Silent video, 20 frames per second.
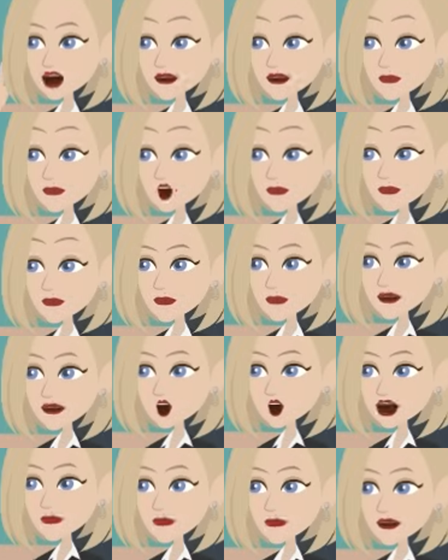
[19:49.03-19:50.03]
Once you
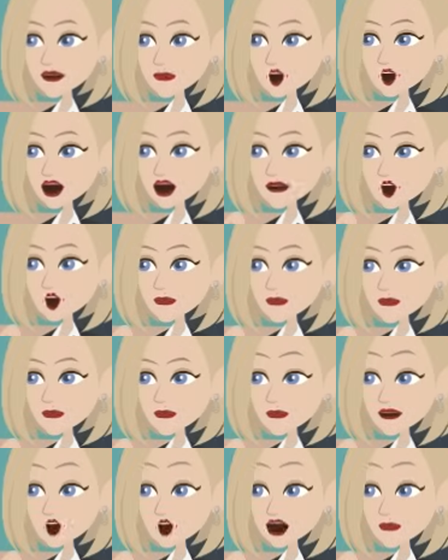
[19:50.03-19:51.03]
know the type of
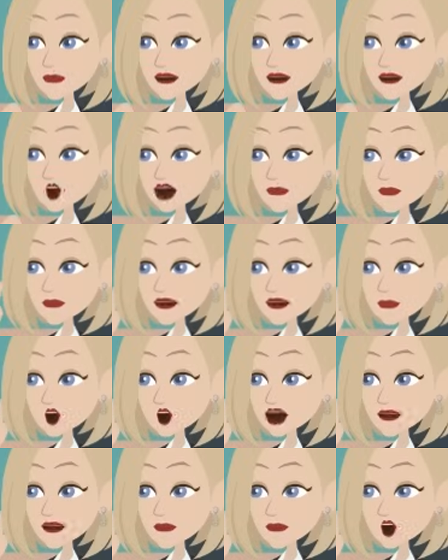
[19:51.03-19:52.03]
verb, the
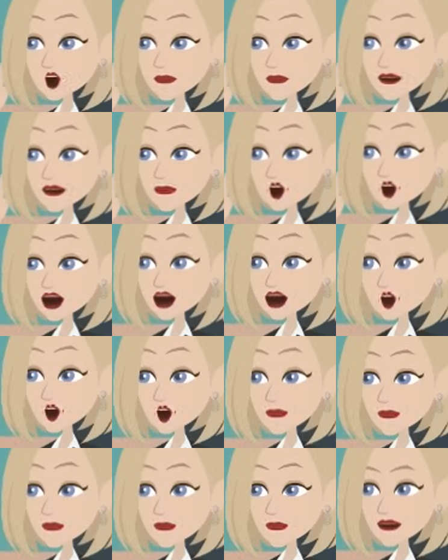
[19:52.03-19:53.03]
next step is to make
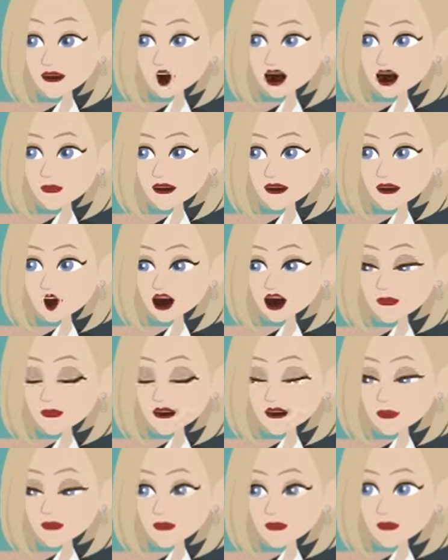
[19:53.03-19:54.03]
sure it matches the
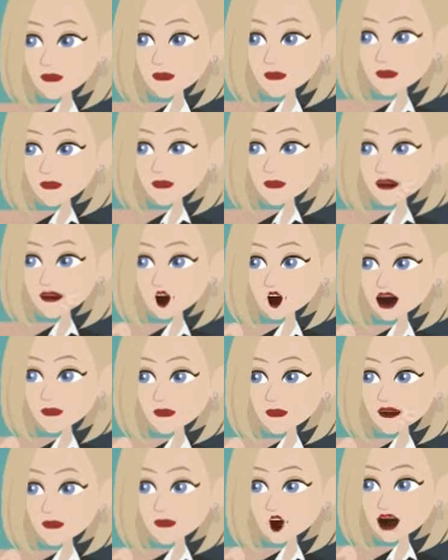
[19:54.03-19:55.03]
subject,
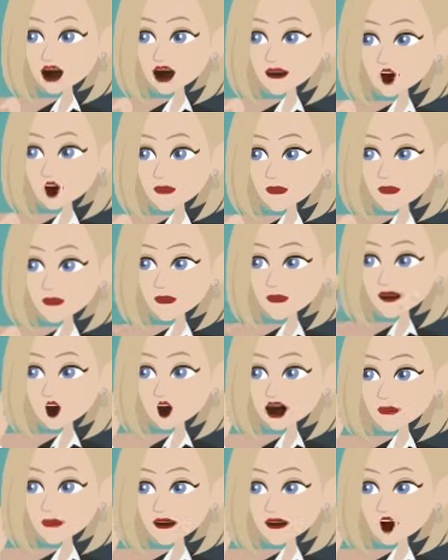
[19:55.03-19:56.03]
which is called
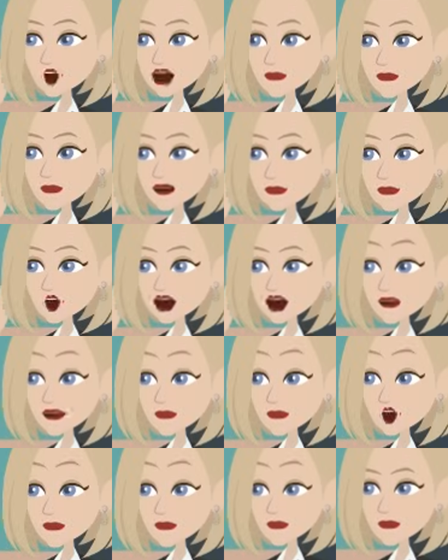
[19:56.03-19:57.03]
subject-verb
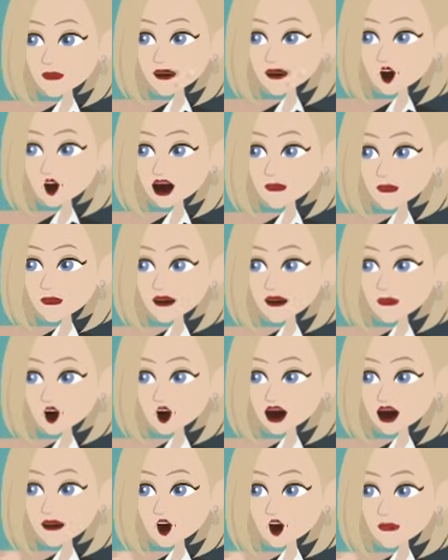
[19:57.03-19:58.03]
agreement.
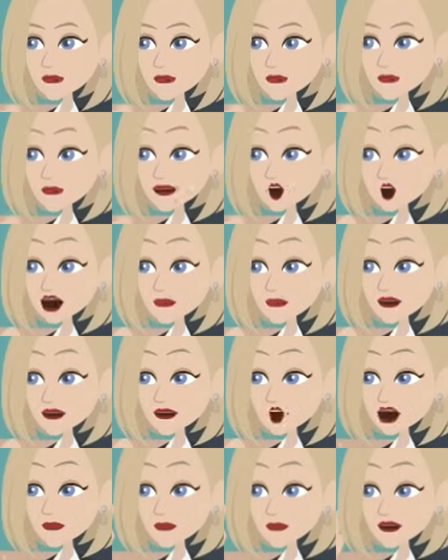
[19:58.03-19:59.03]
Paying attention to
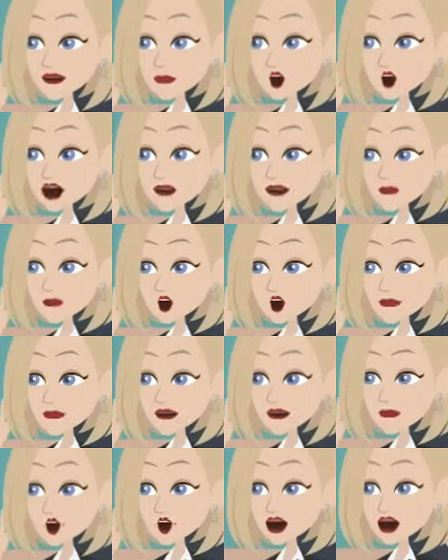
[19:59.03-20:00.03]
who is performing the
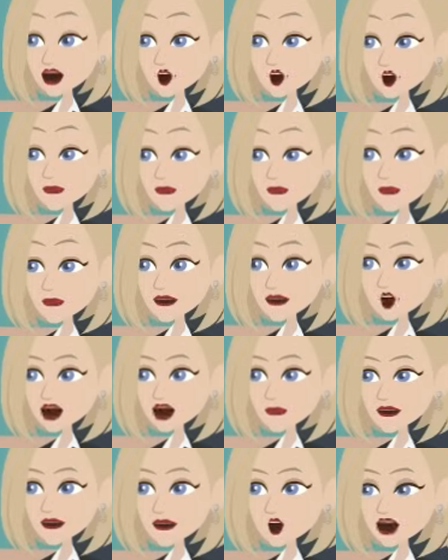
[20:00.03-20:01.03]
action will
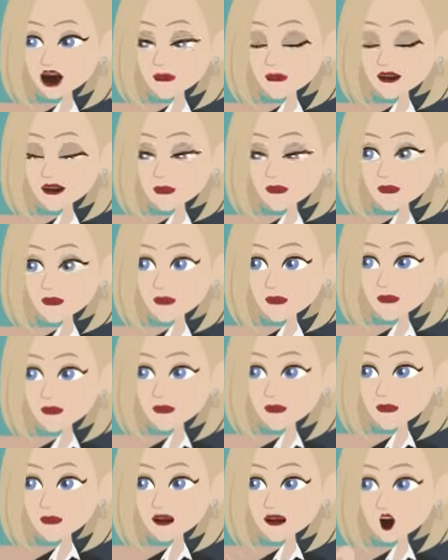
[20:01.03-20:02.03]
help your sentences
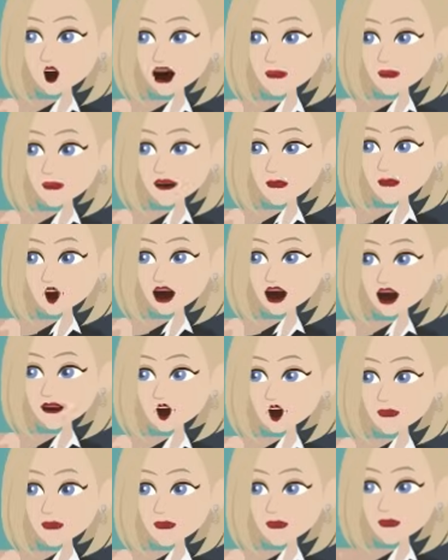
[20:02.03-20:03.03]
sound natural and
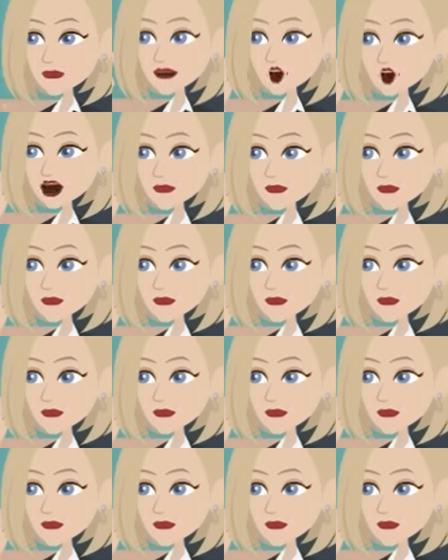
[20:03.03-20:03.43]
correct.